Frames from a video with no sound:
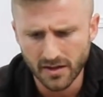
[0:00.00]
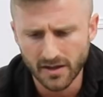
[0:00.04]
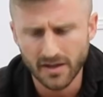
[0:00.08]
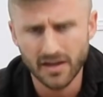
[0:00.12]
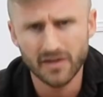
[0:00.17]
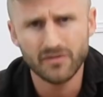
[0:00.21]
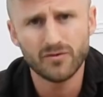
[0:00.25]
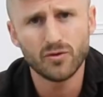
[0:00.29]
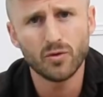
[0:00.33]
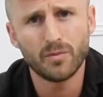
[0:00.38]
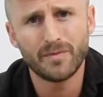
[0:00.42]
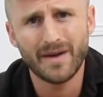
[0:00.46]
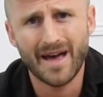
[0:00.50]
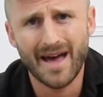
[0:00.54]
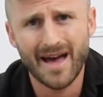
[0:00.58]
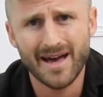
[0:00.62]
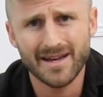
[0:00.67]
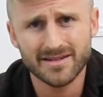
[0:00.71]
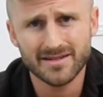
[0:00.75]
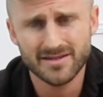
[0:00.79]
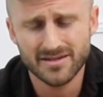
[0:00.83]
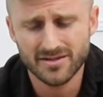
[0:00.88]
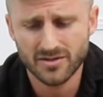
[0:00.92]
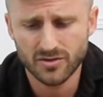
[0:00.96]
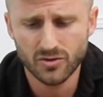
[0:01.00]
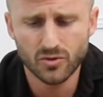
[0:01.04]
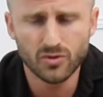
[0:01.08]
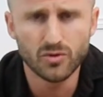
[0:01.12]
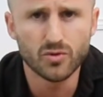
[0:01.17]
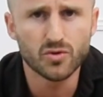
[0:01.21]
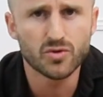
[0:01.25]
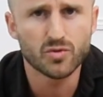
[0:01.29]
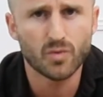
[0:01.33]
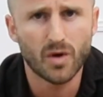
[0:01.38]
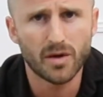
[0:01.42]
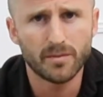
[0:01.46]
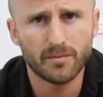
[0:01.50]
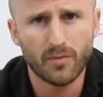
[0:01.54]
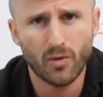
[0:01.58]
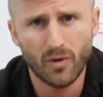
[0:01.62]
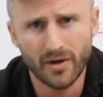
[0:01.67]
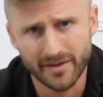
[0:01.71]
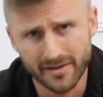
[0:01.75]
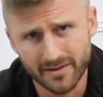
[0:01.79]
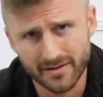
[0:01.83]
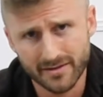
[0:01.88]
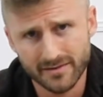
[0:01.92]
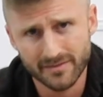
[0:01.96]
if you pass, you lose 1
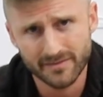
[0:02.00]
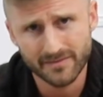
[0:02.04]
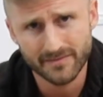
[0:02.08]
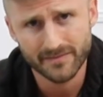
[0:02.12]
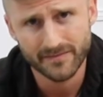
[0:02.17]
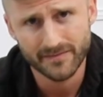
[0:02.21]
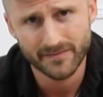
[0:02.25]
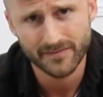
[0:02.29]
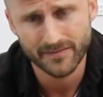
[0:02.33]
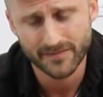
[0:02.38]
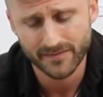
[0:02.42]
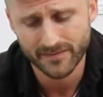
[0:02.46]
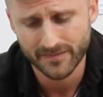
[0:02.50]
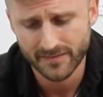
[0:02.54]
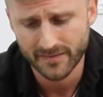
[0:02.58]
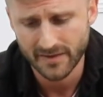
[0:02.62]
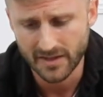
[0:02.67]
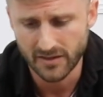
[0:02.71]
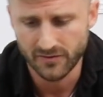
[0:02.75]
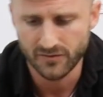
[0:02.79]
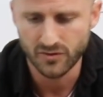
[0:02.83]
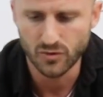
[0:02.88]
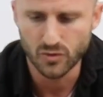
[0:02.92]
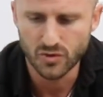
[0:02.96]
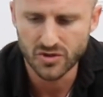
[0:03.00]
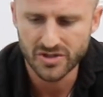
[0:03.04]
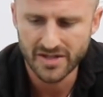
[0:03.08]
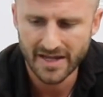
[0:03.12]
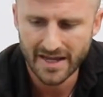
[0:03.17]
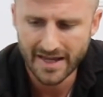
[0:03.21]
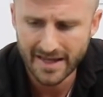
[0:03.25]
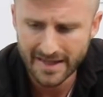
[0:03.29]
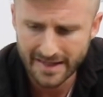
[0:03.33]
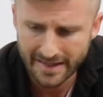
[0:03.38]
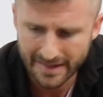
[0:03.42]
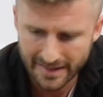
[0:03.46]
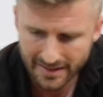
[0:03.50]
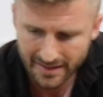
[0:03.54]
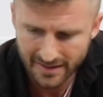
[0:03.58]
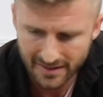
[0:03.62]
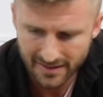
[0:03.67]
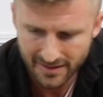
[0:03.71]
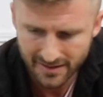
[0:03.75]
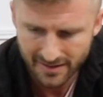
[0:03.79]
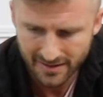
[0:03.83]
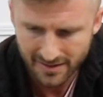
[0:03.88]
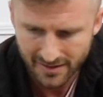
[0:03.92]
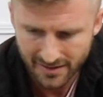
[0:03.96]
point. If you take
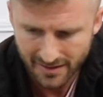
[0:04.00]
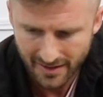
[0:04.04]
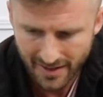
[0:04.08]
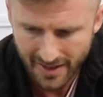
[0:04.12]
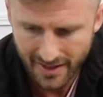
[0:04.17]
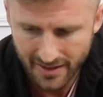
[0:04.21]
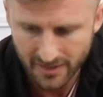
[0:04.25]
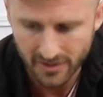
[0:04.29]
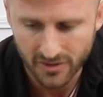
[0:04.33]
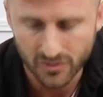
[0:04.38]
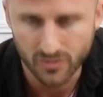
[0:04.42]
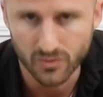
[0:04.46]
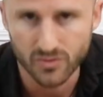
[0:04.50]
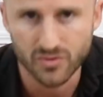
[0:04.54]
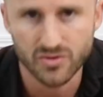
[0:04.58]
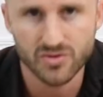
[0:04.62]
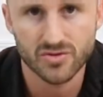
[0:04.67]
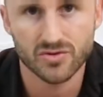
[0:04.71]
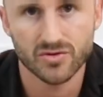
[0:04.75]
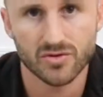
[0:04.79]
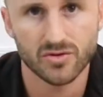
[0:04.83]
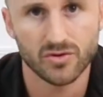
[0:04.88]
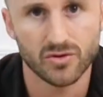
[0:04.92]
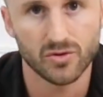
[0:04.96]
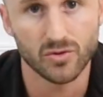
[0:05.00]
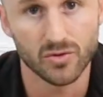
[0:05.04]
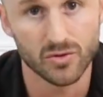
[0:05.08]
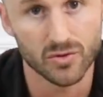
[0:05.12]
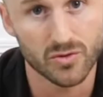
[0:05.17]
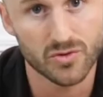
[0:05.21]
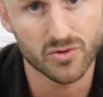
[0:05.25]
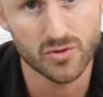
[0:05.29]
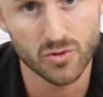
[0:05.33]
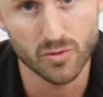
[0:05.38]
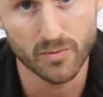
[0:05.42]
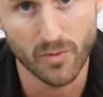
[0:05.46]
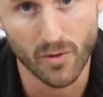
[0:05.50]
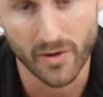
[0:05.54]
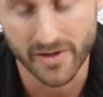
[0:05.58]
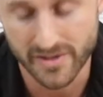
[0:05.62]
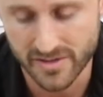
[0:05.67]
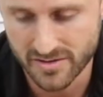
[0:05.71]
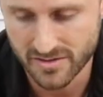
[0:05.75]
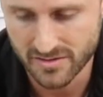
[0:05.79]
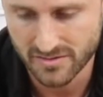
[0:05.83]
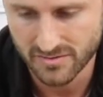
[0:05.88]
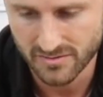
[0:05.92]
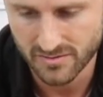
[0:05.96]
and lose, you lose 2 points.